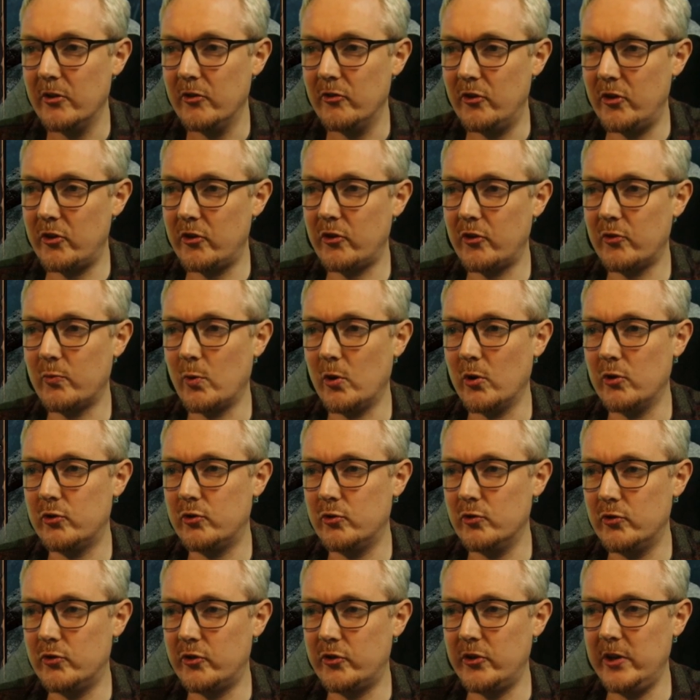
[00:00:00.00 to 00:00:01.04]
This is what you
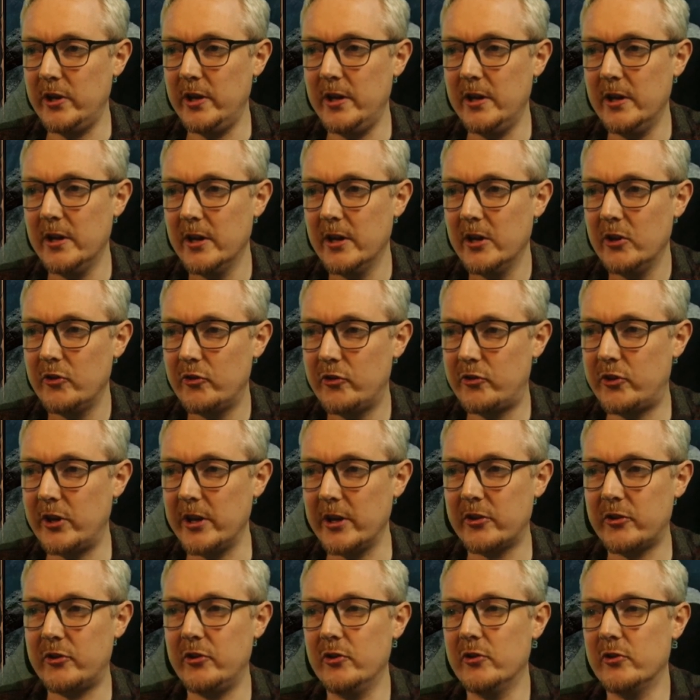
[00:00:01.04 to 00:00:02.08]
should see.
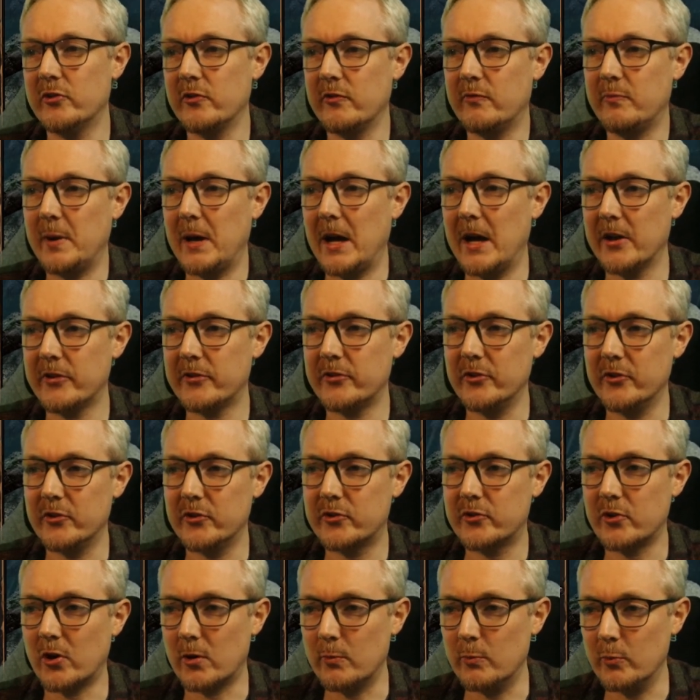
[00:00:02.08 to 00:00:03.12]
6 years have passed
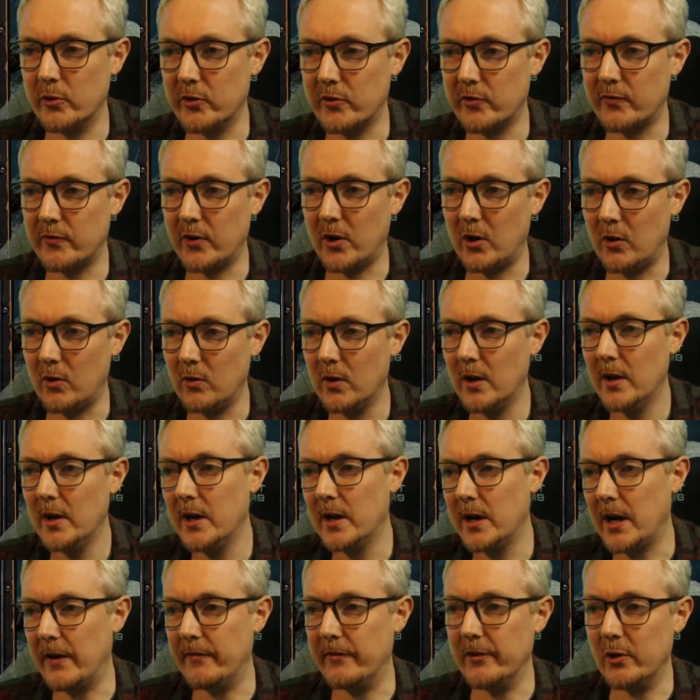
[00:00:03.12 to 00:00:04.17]
since Stormwind's fall,
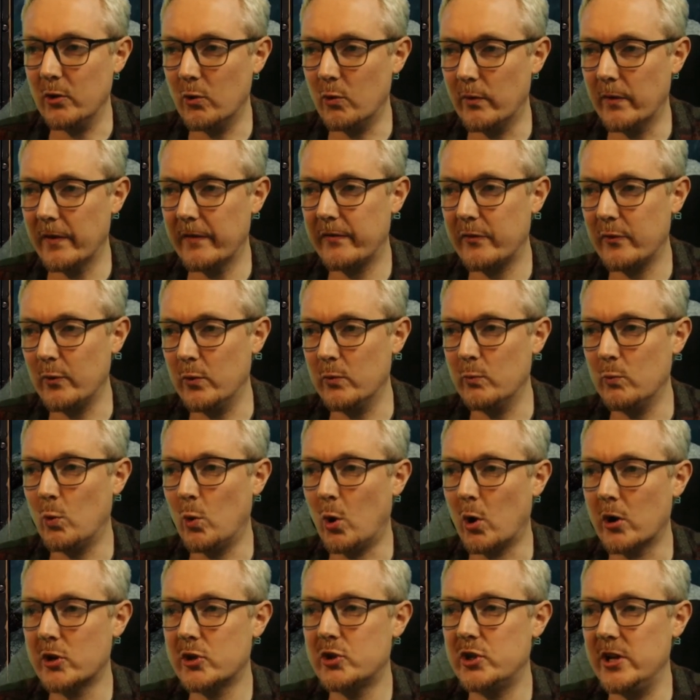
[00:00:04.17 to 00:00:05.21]
having overthrown
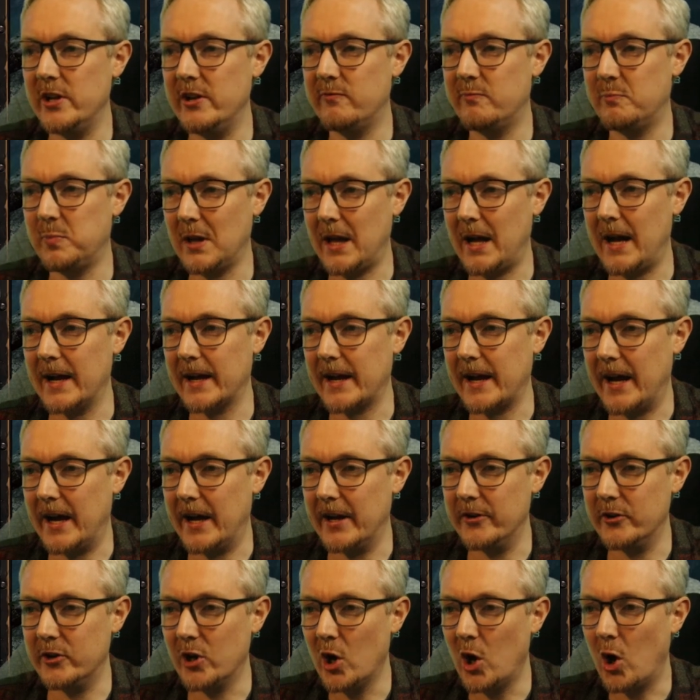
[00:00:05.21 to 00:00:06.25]
War Chief
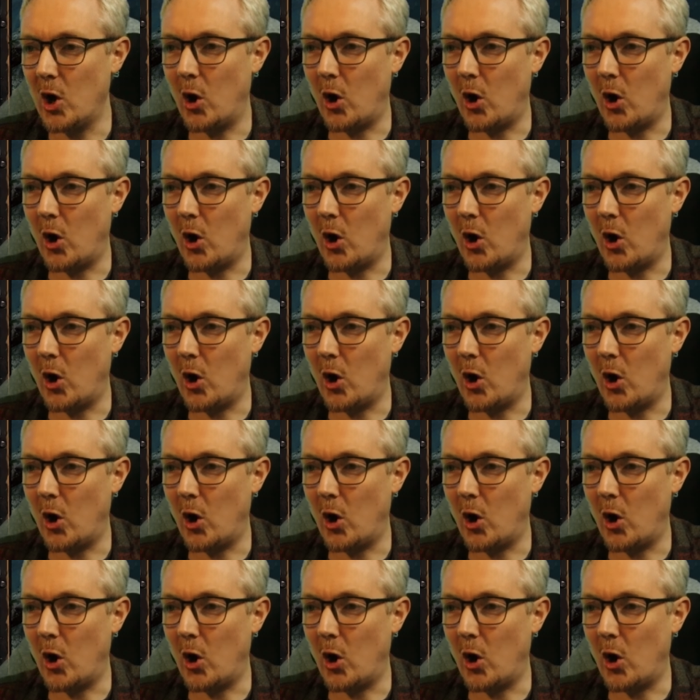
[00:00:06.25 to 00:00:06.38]
Blackhand.